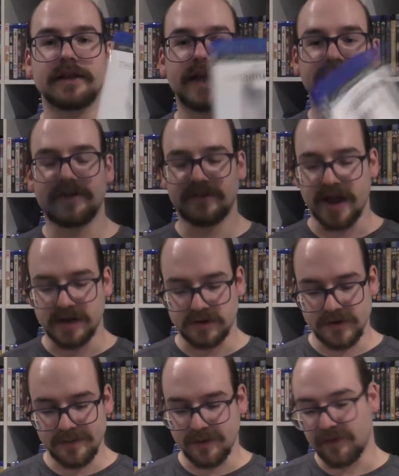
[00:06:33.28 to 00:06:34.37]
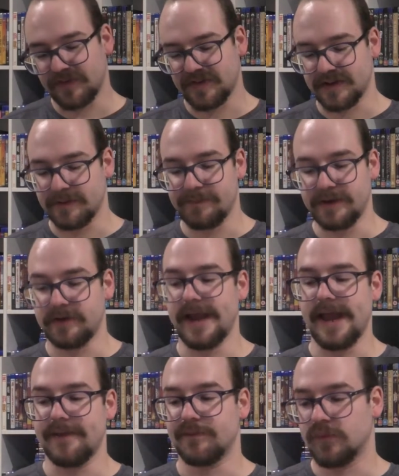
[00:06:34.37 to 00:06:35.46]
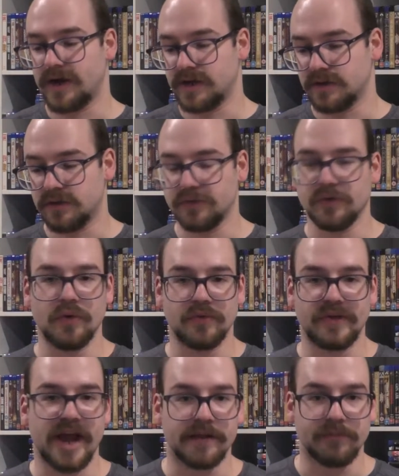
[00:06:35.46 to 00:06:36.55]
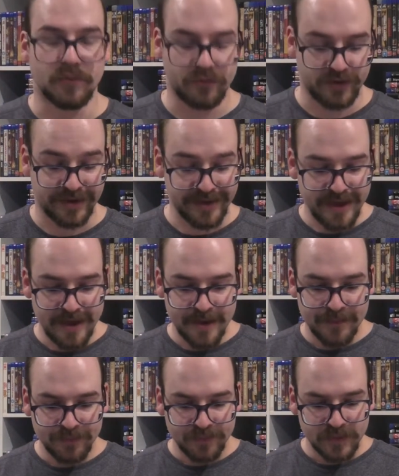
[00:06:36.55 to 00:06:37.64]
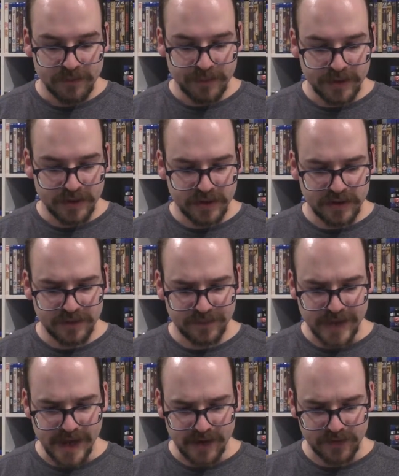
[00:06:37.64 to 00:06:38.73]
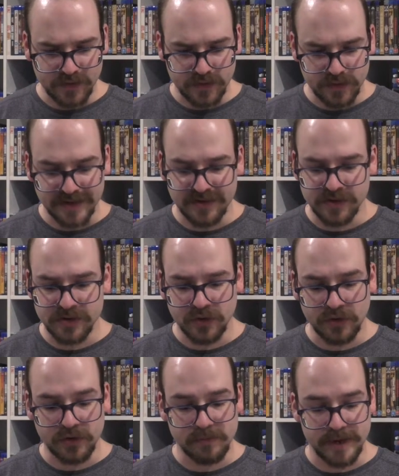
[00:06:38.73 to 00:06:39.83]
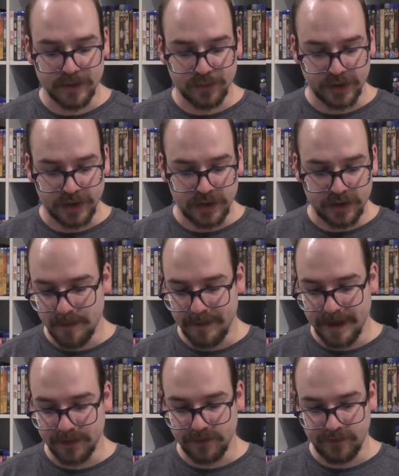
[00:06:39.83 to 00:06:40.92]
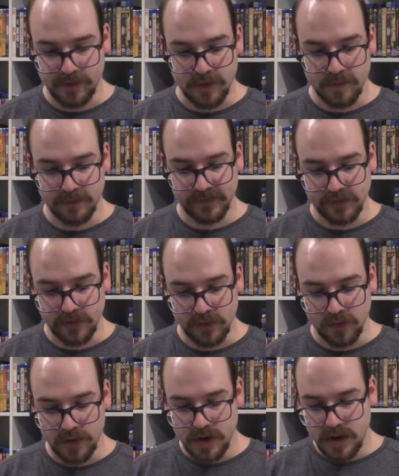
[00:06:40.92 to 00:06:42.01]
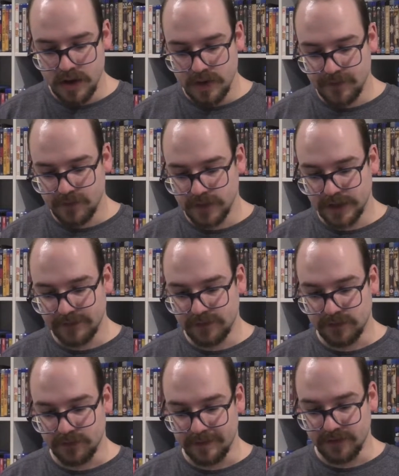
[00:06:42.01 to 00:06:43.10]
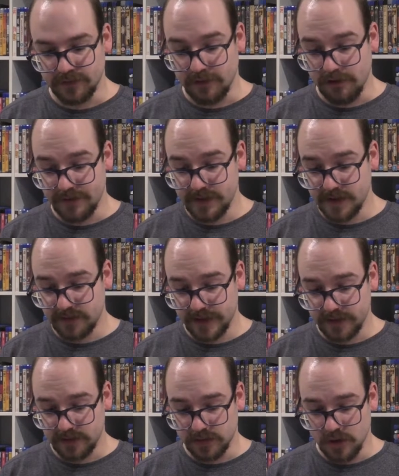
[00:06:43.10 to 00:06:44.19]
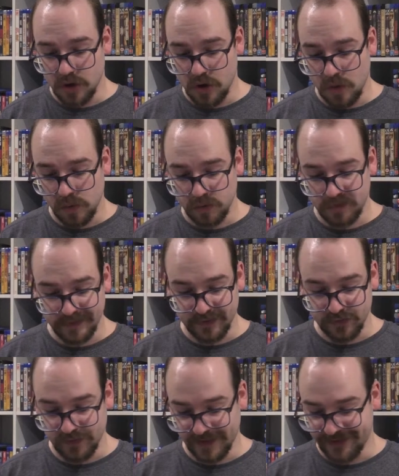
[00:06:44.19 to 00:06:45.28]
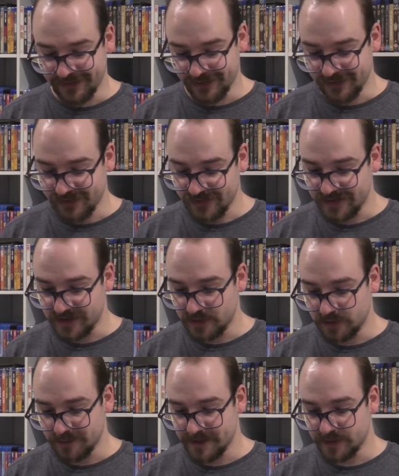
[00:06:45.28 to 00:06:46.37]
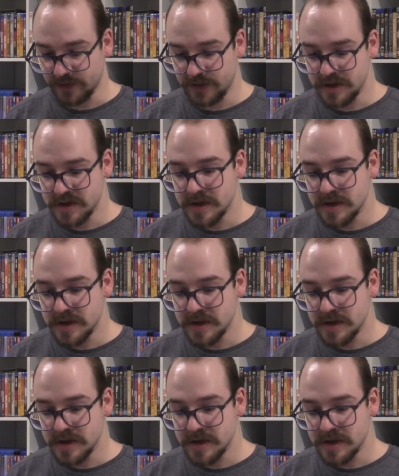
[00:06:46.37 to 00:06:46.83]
It's kind of creepy. Obviously, the big M-rated logo is kind of bullshit. But it's got a documentary about the film. So full-length documentary. I think that's the whole special feature, just the documentary.